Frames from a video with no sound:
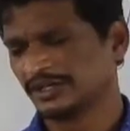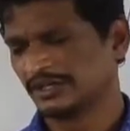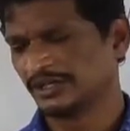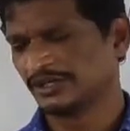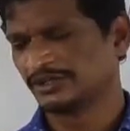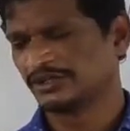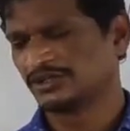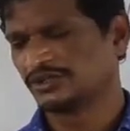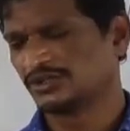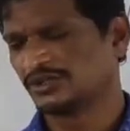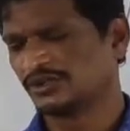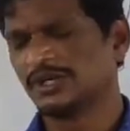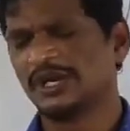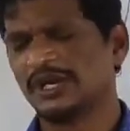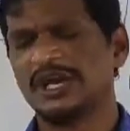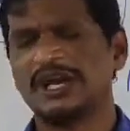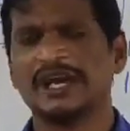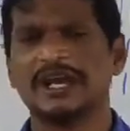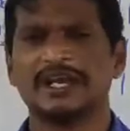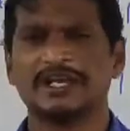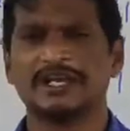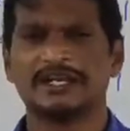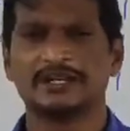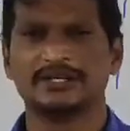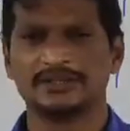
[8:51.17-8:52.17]
touch to the
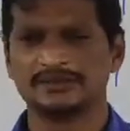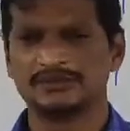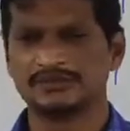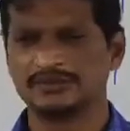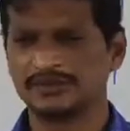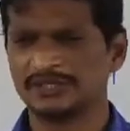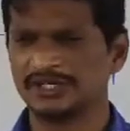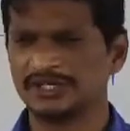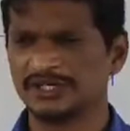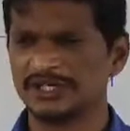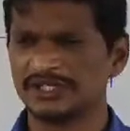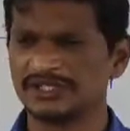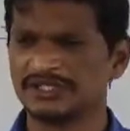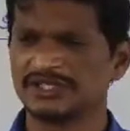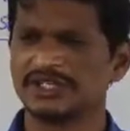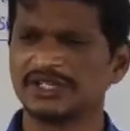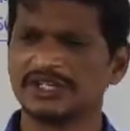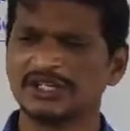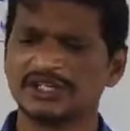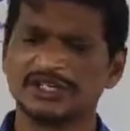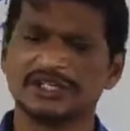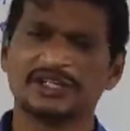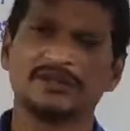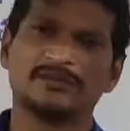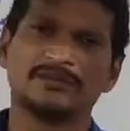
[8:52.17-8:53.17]
hand. If we touch
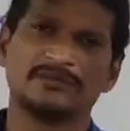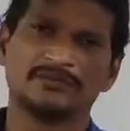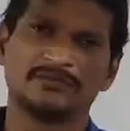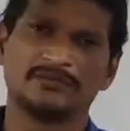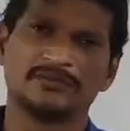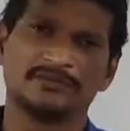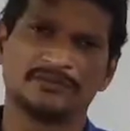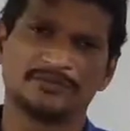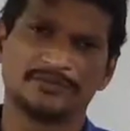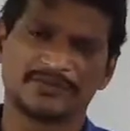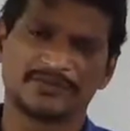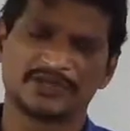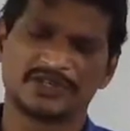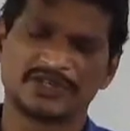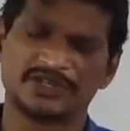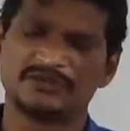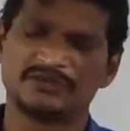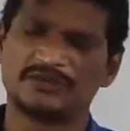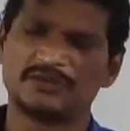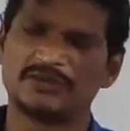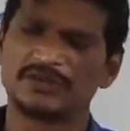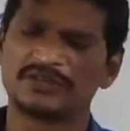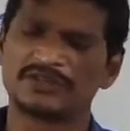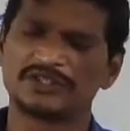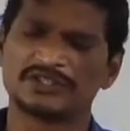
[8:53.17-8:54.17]
the
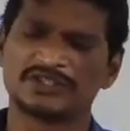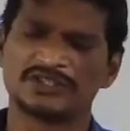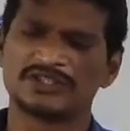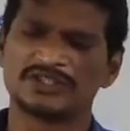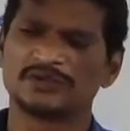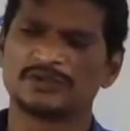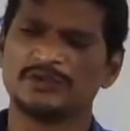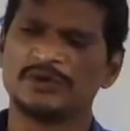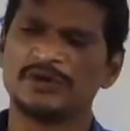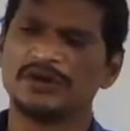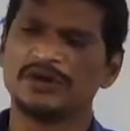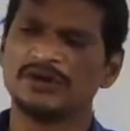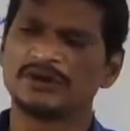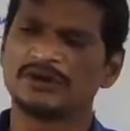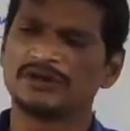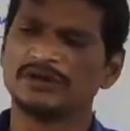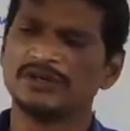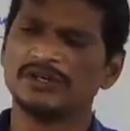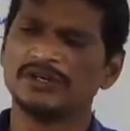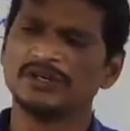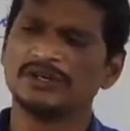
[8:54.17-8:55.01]
inflorescence part,